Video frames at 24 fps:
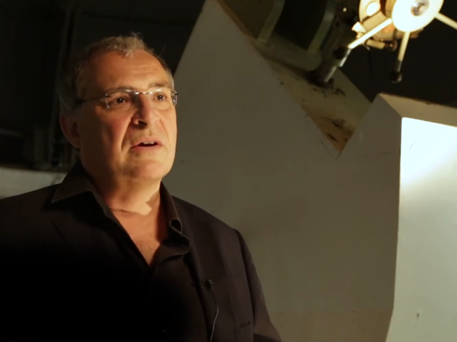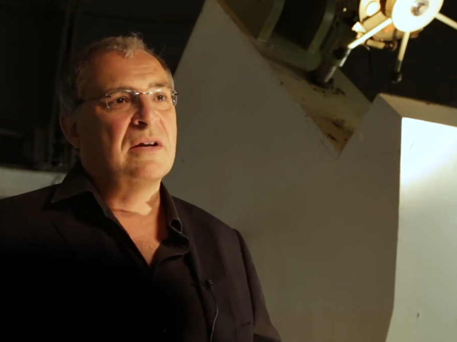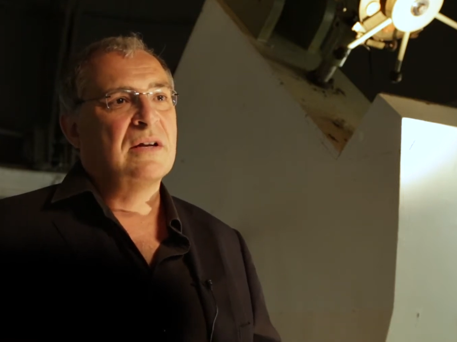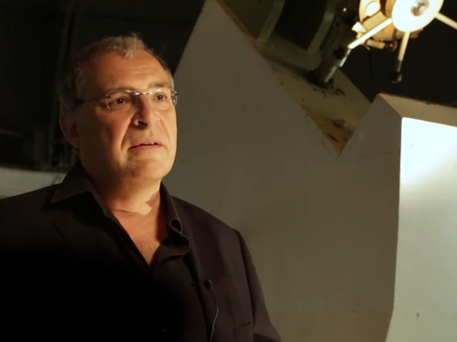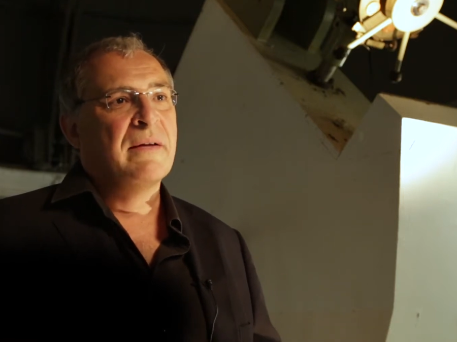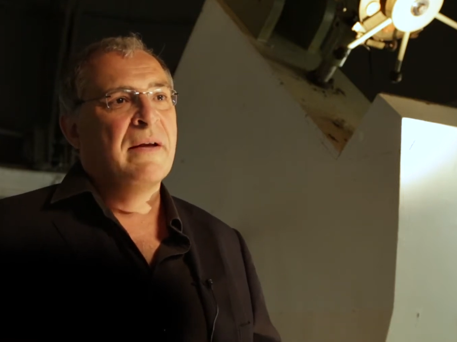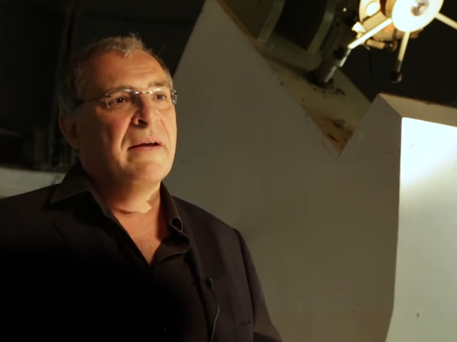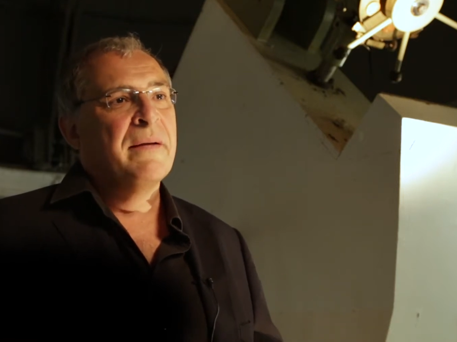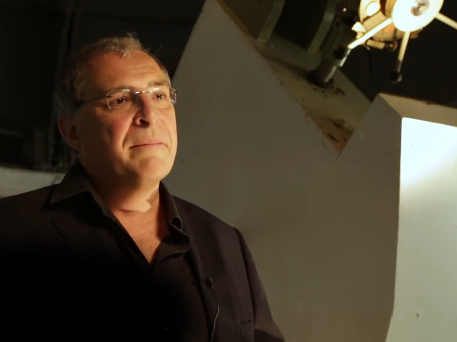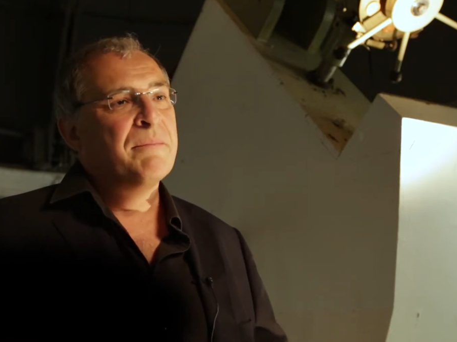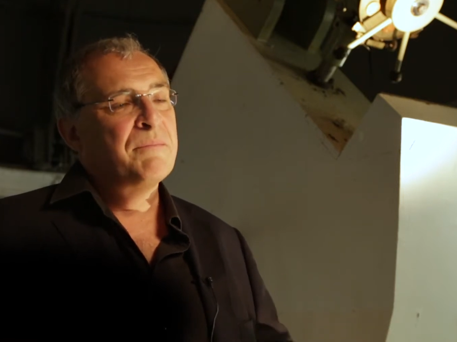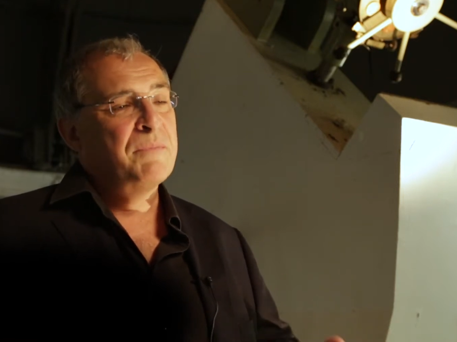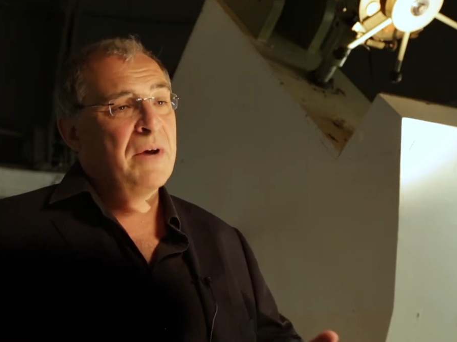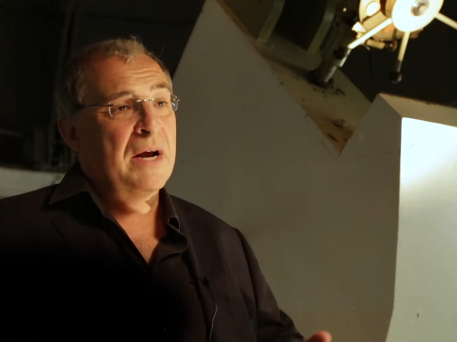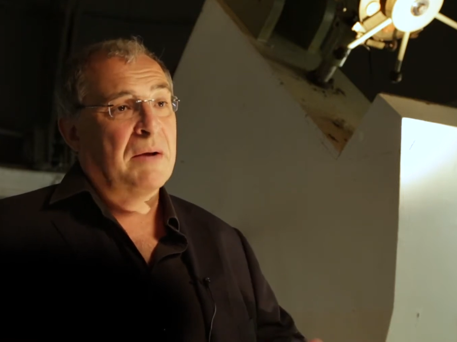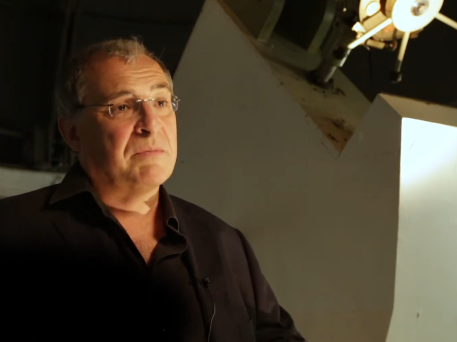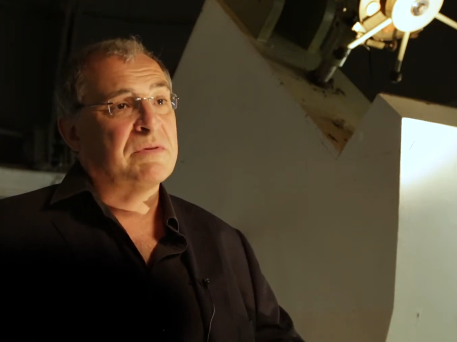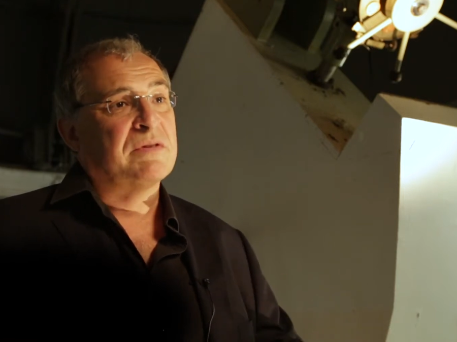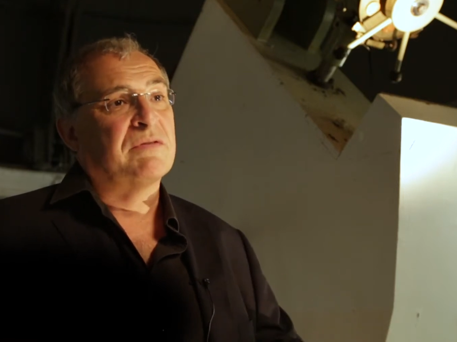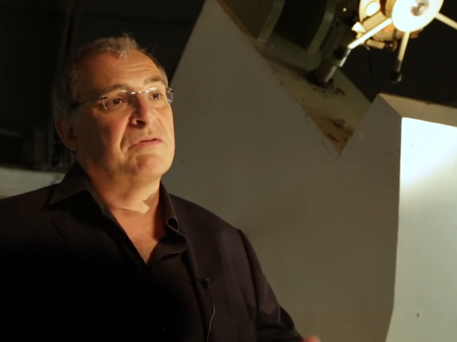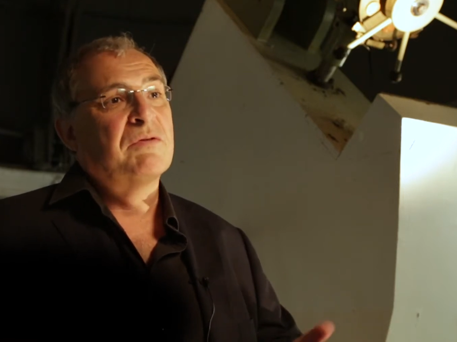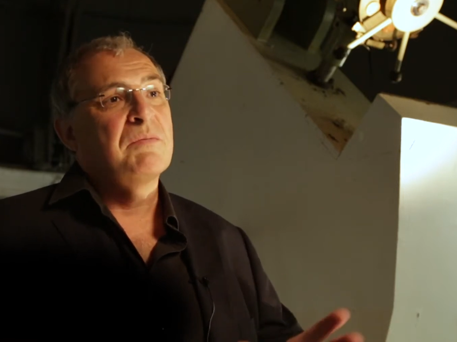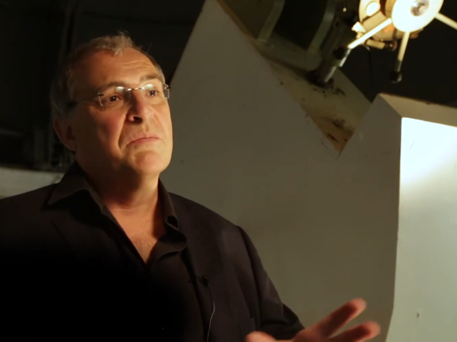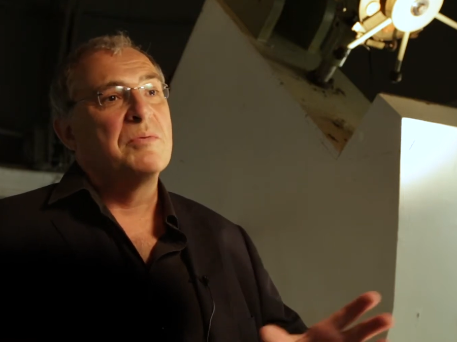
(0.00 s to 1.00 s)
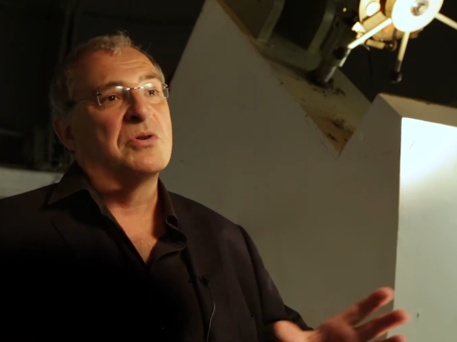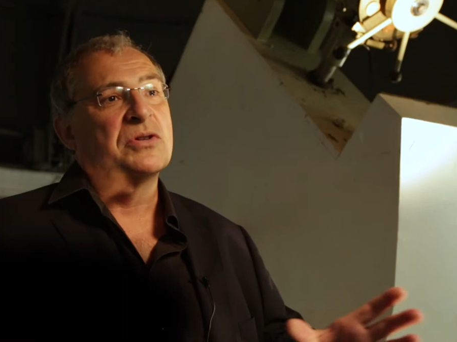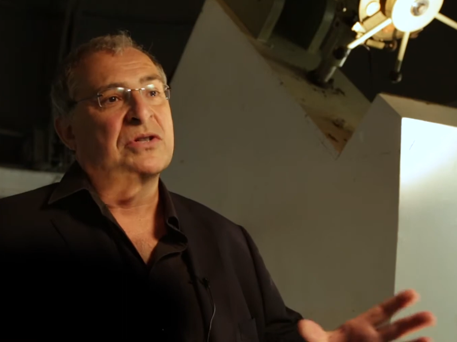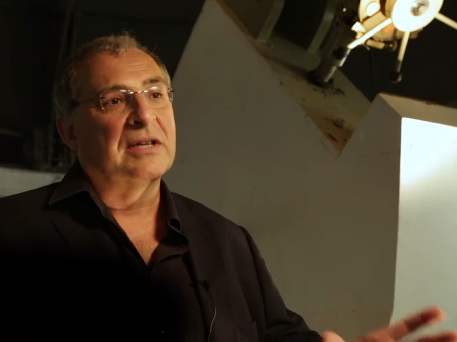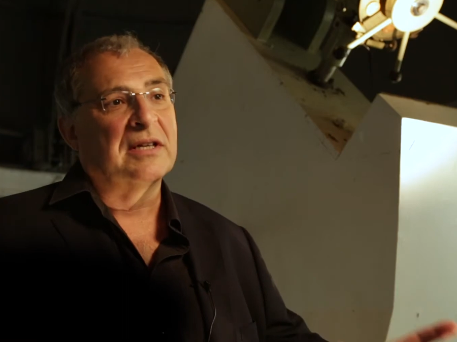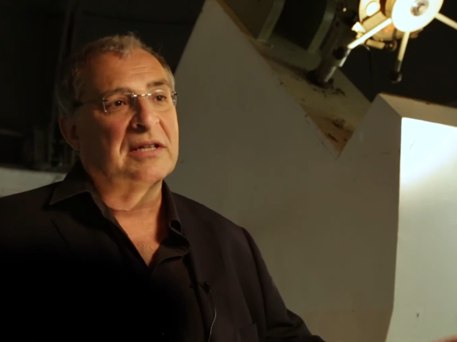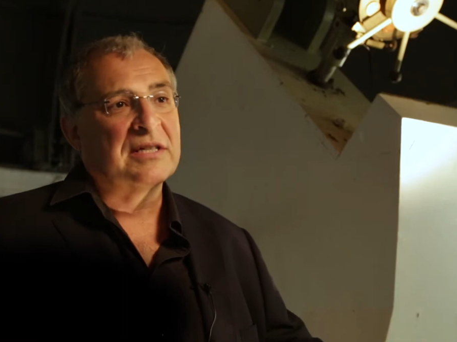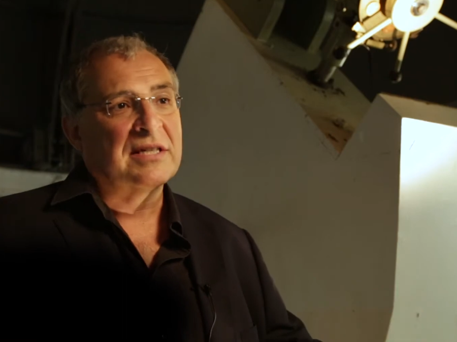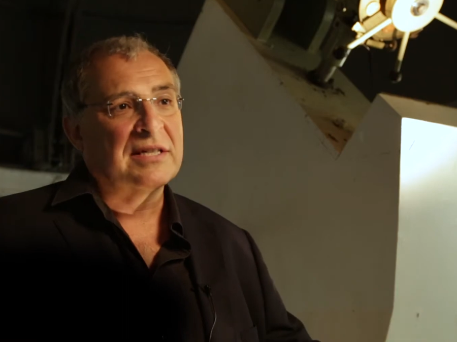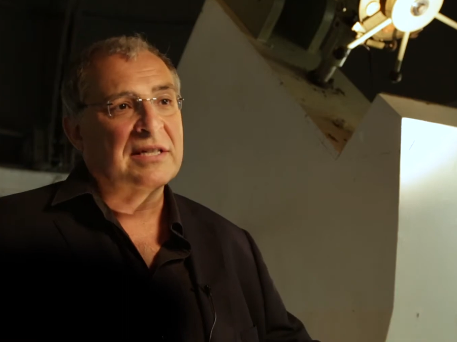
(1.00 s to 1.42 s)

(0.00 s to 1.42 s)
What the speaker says: it. Perhaps if you push it